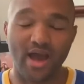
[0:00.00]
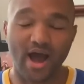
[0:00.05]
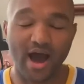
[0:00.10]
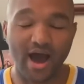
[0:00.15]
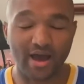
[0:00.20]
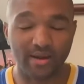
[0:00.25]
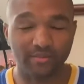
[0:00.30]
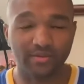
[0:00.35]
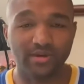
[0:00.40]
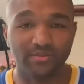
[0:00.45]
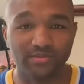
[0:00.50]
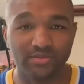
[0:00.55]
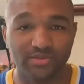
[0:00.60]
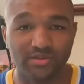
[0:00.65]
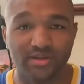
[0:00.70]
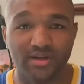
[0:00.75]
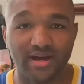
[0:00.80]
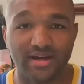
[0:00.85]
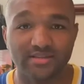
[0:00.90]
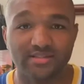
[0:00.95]
I'm coming to
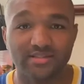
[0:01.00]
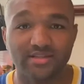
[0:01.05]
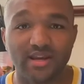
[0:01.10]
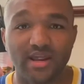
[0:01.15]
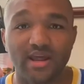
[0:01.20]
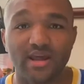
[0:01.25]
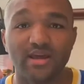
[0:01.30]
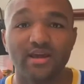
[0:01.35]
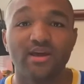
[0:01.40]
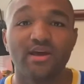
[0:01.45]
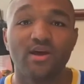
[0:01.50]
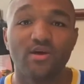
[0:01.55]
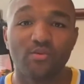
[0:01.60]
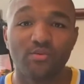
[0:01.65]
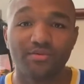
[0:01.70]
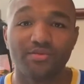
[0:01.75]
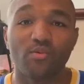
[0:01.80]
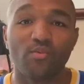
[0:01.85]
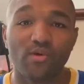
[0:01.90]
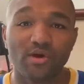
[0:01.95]
you guys today
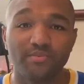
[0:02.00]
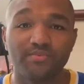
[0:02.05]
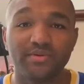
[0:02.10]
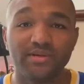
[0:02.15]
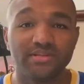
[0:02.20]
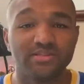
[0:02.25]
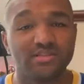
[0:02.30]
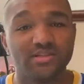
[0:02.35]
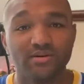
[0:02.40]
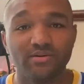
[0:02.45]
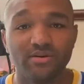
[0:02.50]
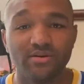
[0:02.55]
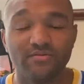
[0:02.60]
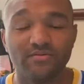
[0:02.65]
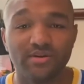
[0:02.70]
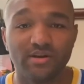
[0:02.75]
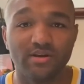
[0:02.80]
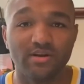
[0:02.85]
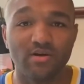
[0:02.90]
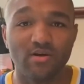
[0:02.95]
with a One Piece theory
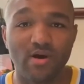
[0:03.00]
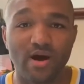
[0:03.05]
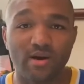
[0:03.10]
video.